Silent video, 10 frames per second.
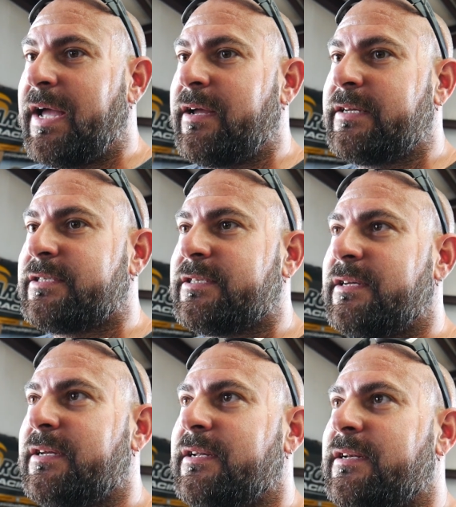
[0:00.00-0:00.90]
us
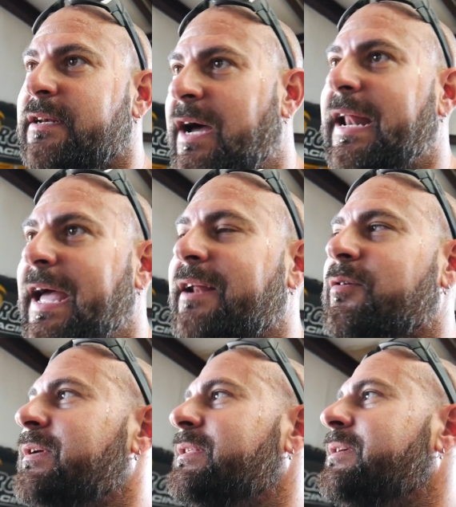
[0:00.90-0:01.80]
not
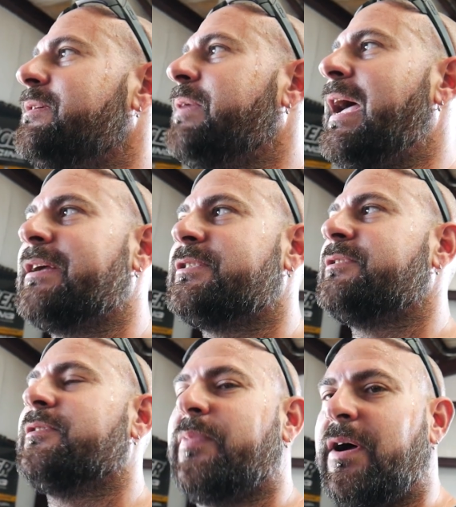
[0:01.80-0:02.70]
adequately
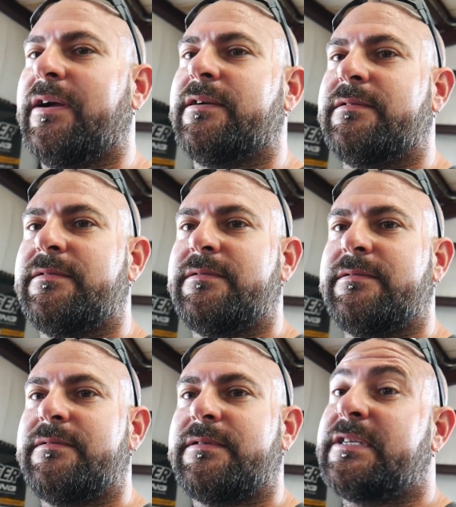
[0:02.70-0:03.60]
packaging the part.
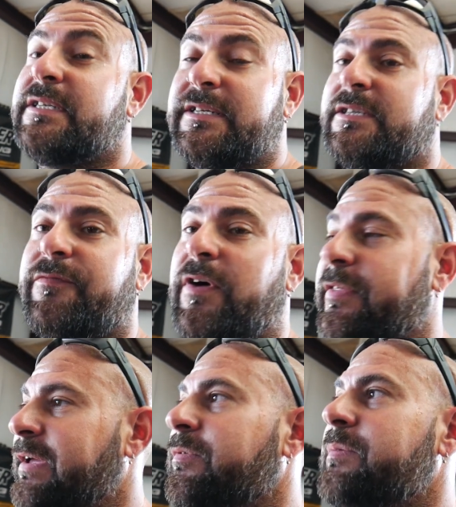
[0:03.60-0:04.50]
Because it is their fault.
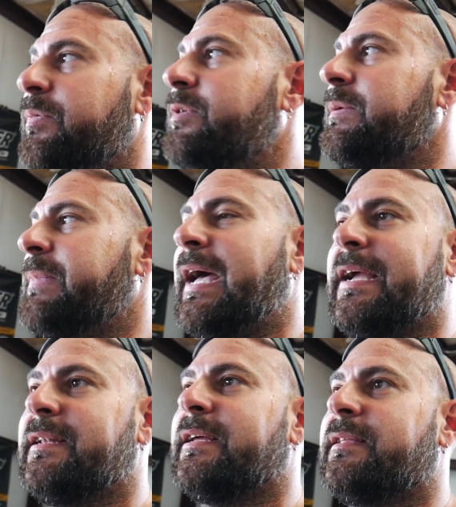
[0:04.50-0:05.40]
They re-put it back
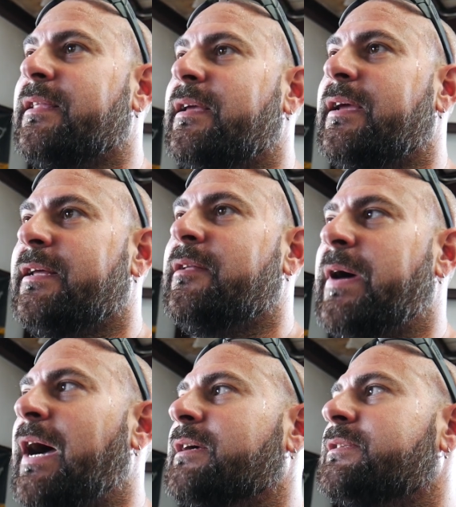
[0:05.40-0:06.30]
in the
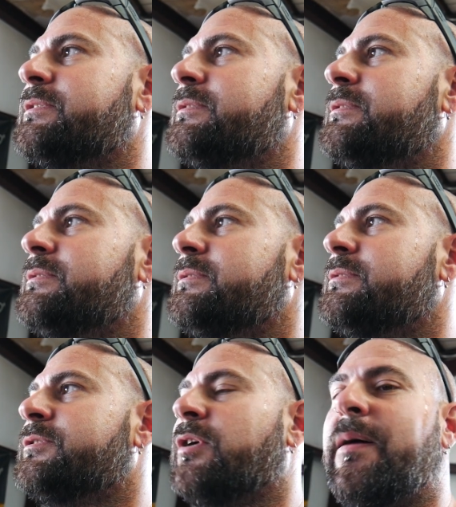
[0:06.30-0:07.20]
box.
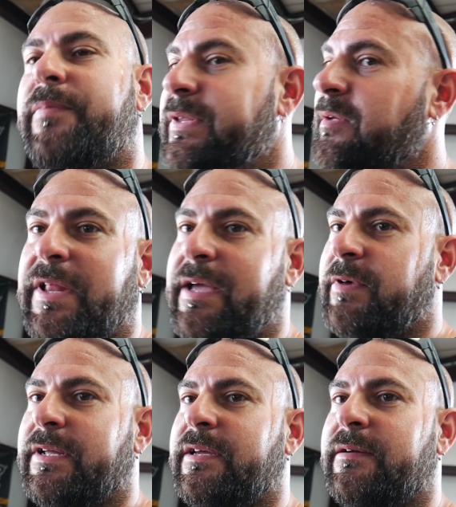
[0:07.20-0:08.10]
So I'm putting the blame
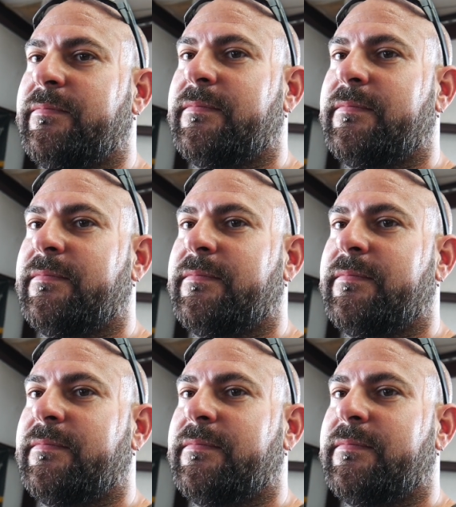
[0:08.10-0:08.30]
on them